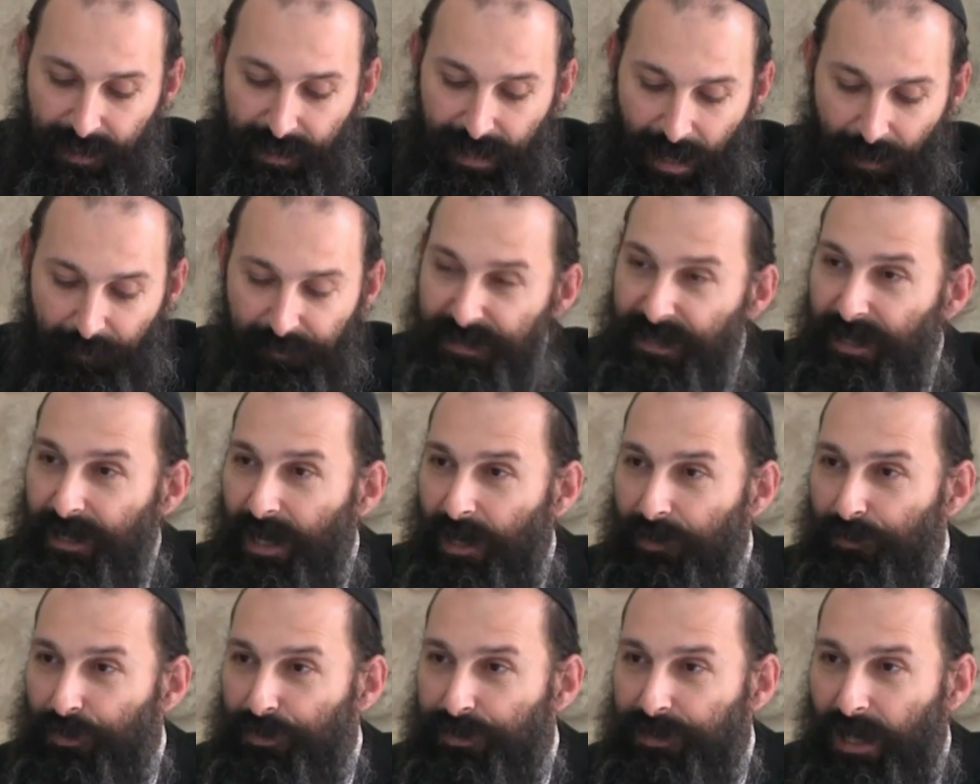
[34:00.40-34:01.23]
Comes
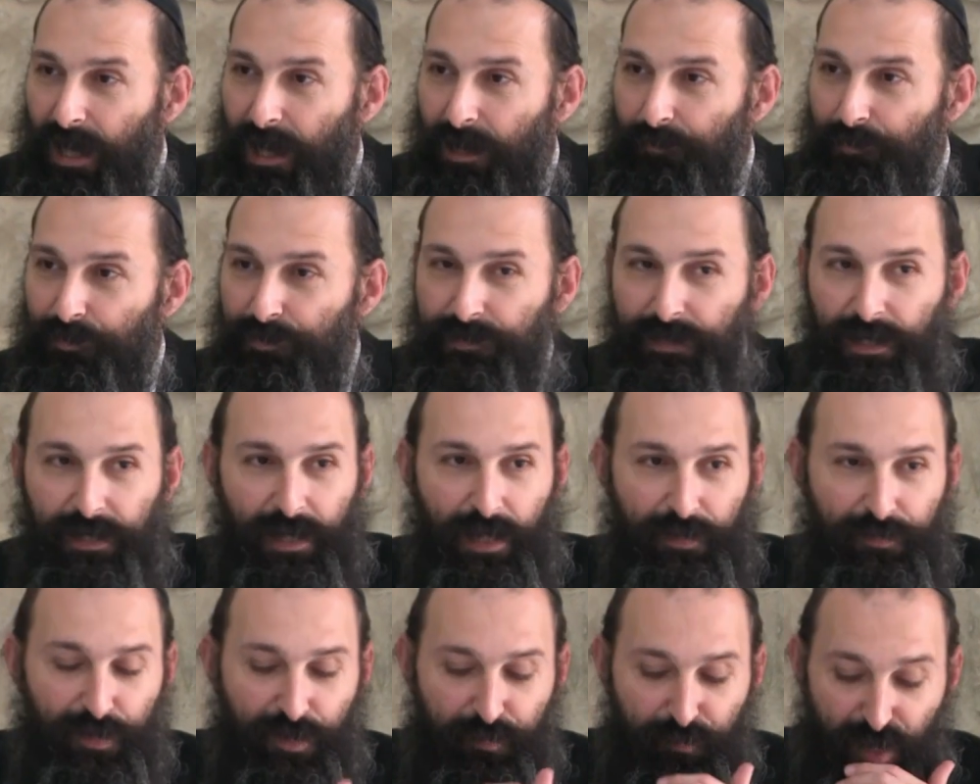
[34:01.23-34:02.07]
another Talmud,
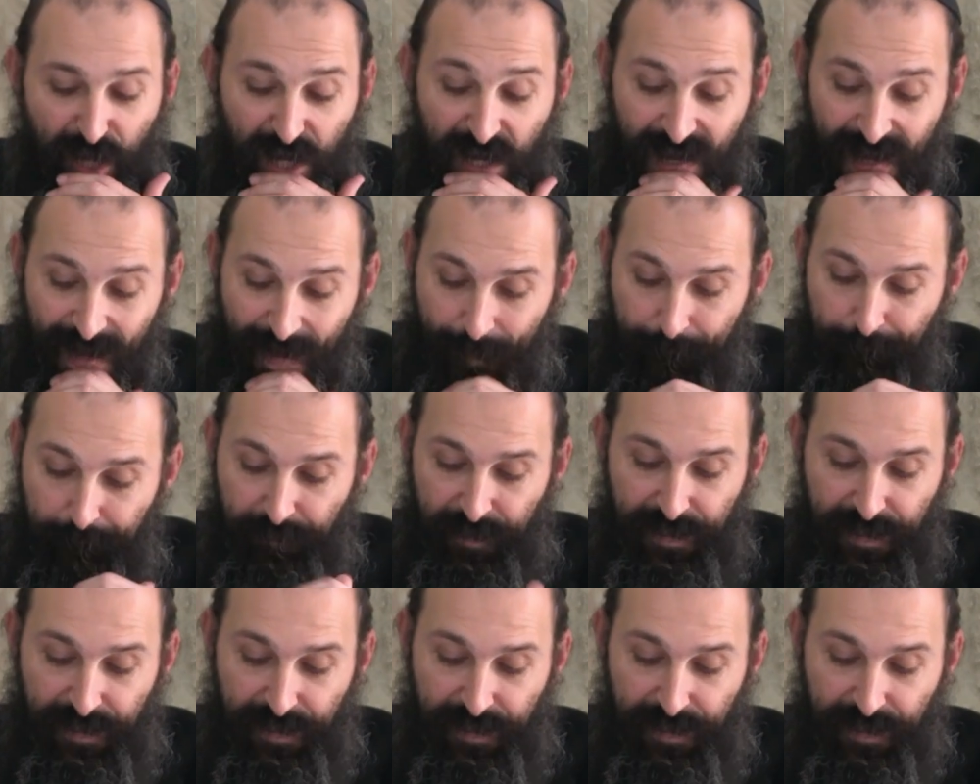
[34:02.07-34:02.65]
another Gemara.